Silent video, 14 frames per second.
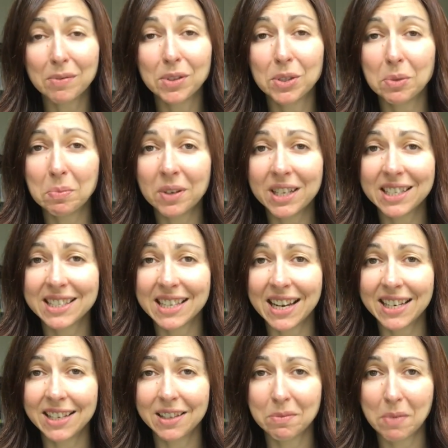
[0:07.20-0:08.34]
I'm super
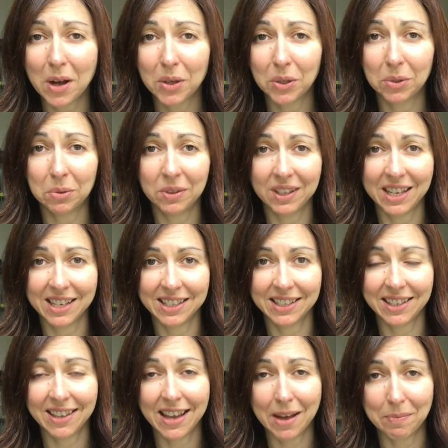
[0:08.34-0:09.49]
excited about two things
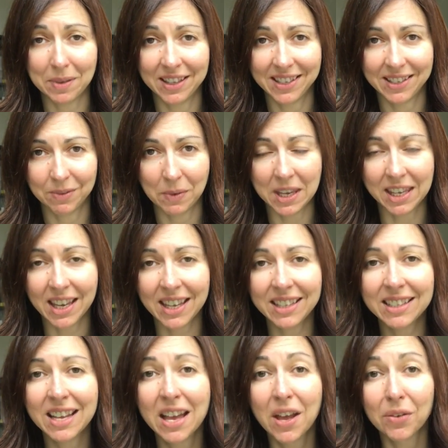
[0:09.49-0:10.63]
that happened this
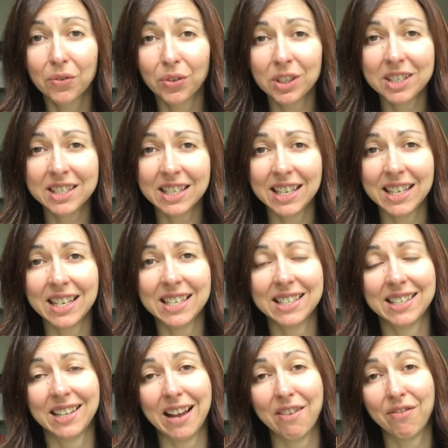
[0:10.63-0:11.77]
weekend. First thing is
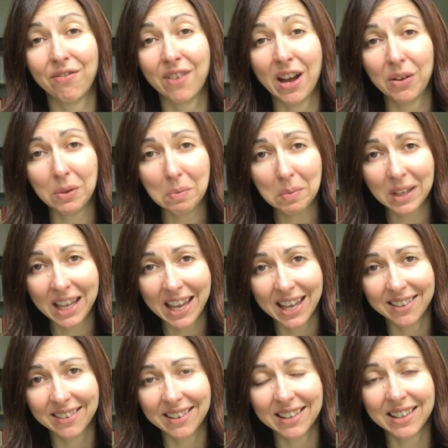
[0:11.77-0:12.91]
that I found a
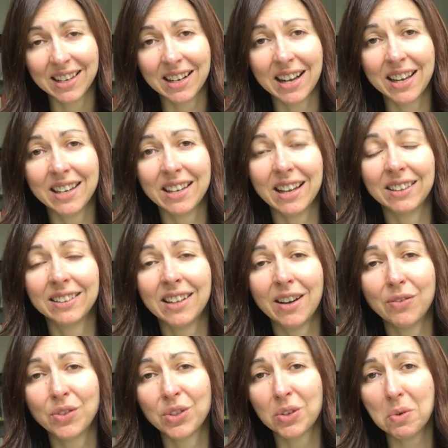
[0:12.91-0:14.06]
plant that I
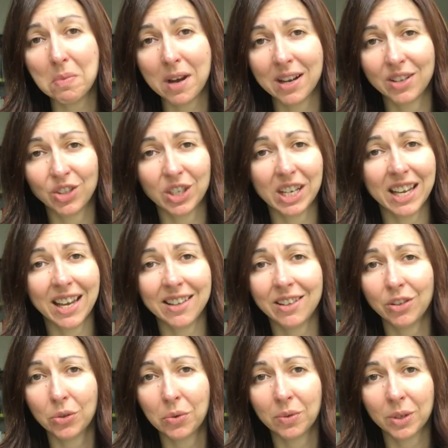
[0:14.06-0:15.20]
loved so much and I had
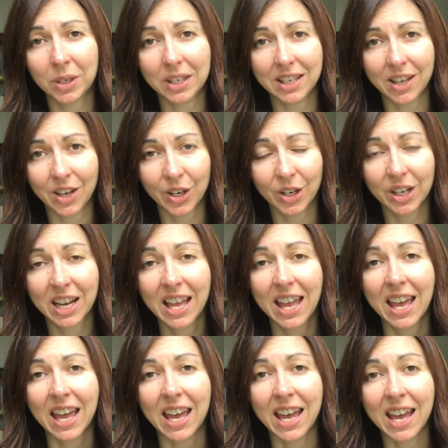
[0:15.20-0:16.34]
it over a year
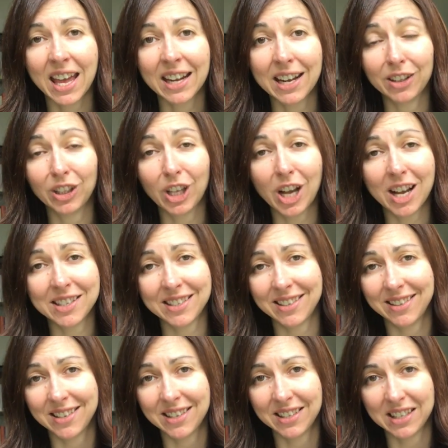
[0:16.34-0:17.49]
and I lost
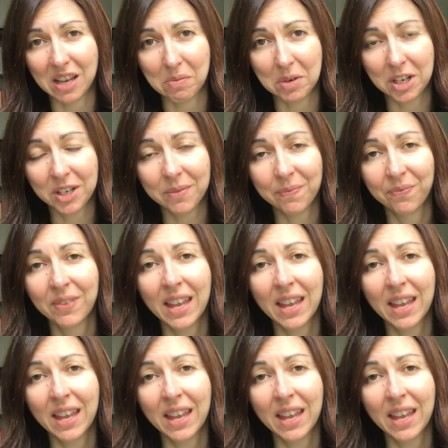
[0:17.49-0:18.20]
it this summer